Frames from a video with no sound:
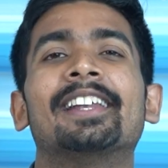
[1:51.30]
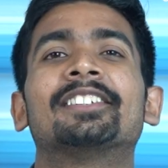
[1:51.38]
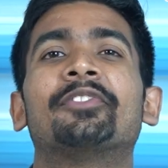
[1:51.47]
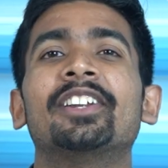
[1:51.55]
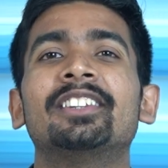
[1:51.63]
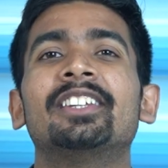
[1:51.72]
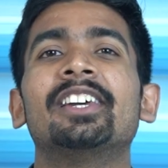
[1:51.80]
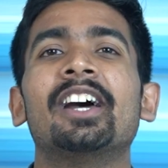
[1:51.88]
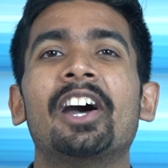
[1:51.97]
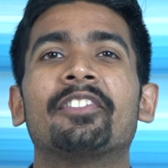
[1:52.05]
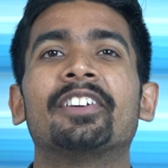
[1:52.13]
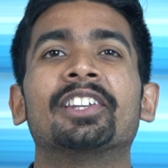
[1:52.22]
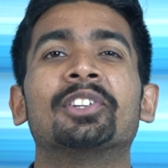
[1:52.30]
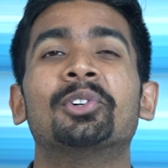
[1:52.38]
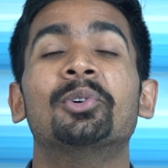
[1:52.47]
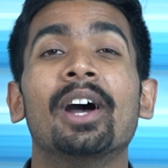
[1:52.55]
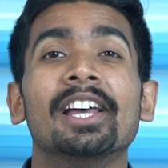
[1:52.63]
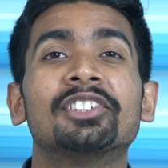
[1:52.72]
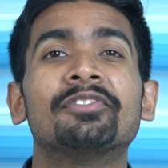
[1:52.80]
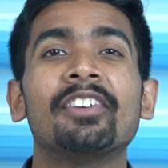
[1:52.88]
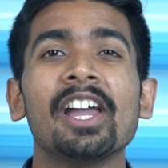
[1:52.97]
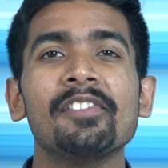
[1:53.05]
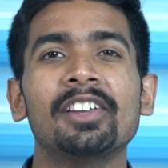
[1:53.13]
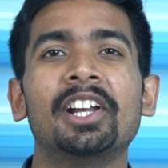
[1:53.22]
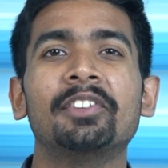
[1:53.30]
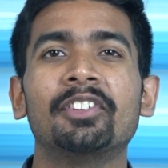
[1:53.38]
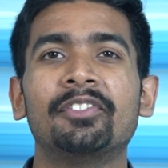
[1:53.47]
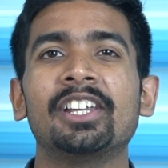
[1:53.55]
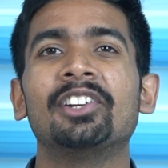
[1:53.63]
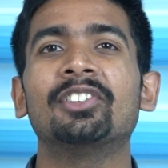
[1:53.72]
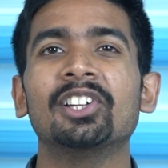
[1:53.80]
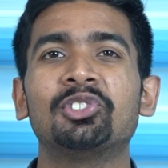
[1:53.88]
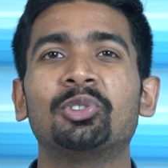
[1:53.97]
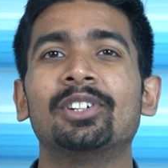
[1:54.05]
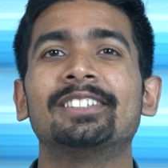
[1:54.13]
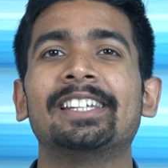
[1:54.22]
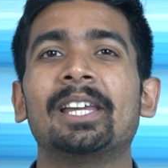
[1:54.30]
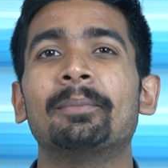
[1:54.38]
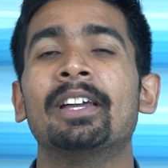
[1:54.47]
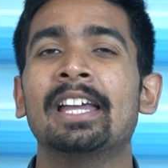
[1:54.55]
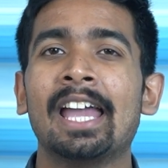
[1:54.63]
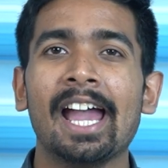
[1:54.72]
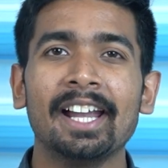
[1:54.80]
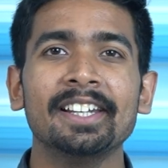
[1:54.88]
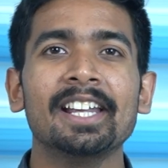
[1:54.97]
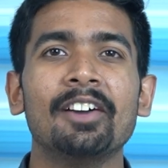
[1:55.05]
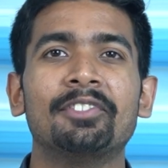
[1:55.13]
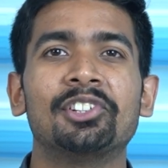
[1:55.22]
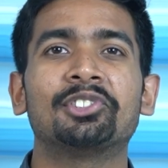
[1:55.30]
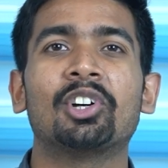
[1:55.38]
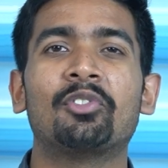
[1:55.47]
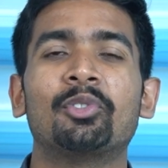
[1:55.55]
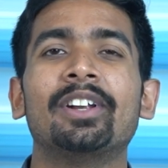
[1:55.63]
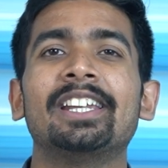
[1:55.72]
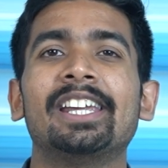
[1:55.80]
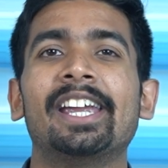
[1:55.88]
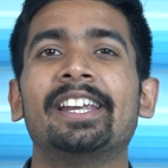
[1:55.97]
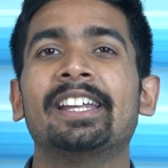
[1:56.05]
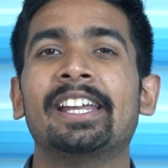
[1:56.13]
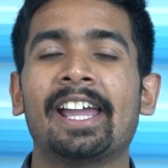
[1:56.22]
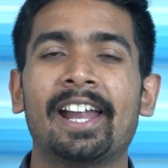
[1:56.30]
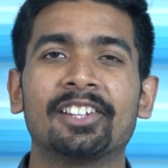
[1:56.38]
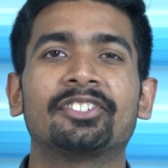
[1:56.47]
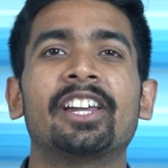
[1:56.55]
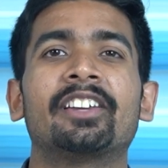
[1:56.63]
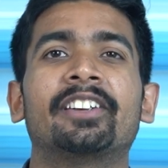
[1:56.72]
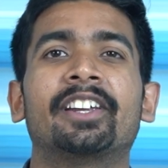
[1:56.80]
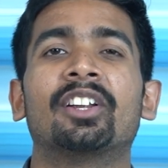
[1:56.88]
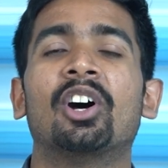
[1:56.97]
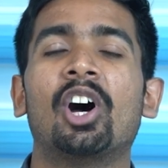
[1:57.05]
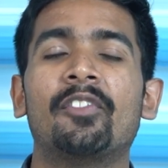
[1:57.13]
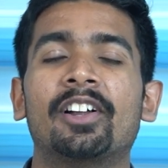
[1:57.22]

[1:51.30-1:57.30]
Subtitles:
it's Vritti Arvind, who has 515 runs to his name at an average of 28 and a strike rate of